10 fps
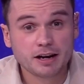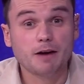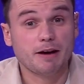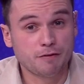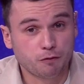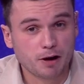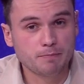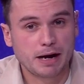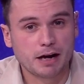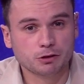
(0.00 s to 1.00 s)
Now,
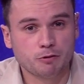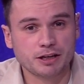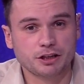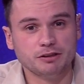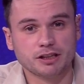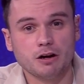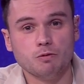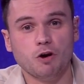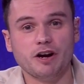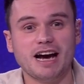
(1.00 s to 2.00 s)
F1 bound, Guan Yu Zhou
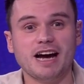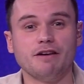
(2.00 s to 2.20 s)
won an